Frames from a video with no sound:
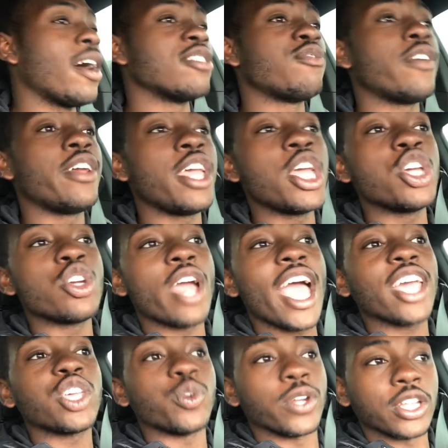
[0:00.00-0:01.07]
very
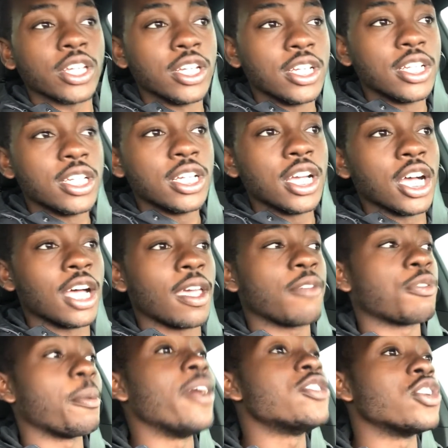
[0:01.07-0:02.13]
inaccurate
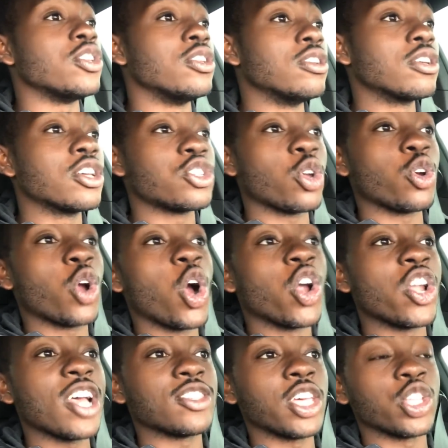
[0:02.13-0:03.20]
information because your
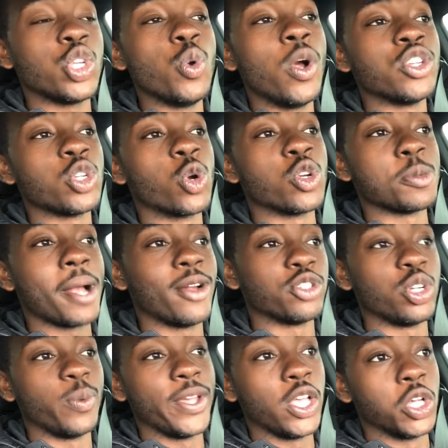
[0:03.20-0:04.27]
car has like 200 horsepower
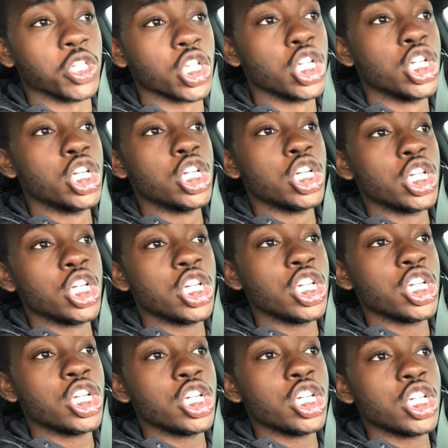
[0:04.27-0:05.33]
to the wheels.
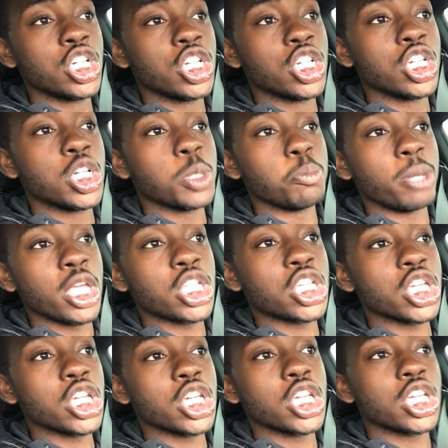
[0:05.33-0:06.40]
Bitch.